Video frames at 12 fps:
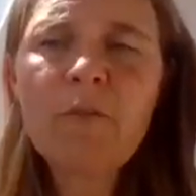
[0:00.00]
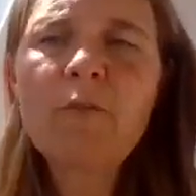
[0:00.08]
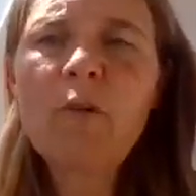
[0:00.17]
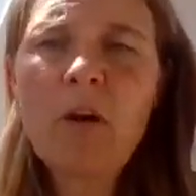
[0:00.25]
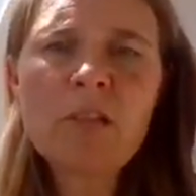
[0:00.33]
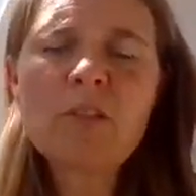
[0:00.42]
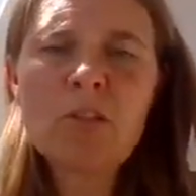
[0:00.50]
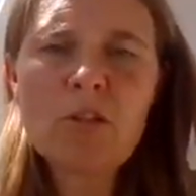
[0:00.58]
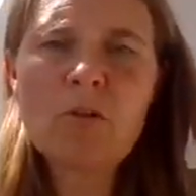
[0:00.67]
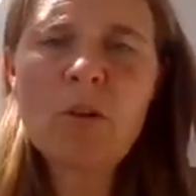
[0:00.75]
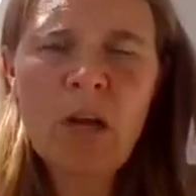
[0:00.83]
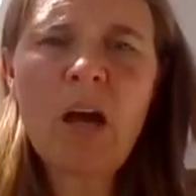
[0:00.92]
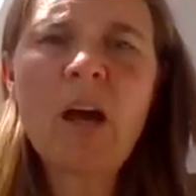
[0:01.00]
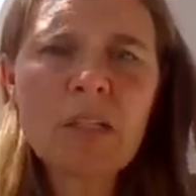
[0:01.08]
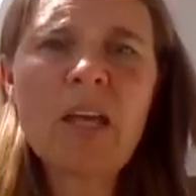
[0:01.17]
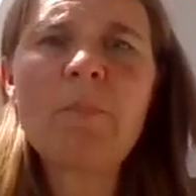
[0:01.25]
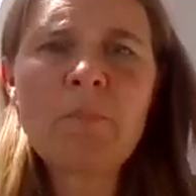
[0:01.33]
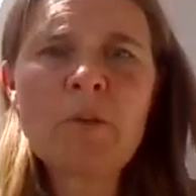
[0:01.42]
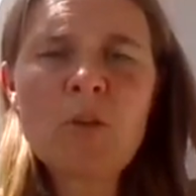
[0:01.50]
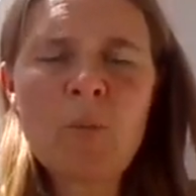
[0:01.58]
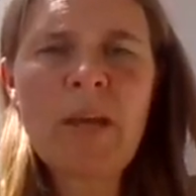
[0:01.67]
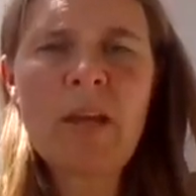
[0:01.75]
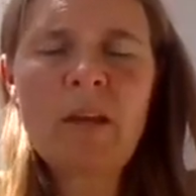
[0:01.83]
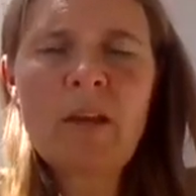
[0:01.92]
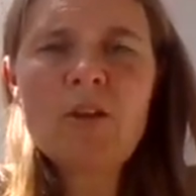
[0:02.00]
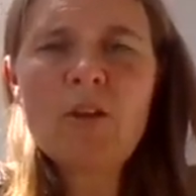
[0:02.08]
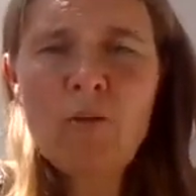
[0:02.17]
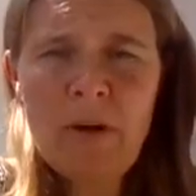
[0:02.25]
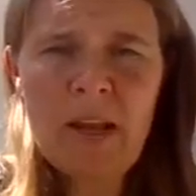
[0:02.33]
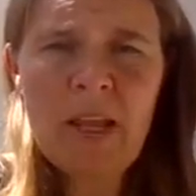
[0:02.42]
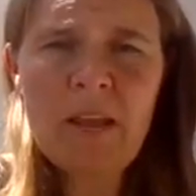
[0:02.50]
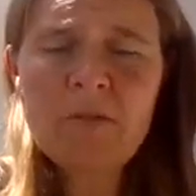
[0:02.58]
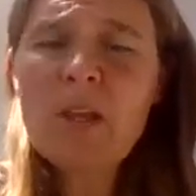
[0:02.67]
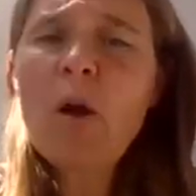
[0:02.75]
for us to cut in between graves.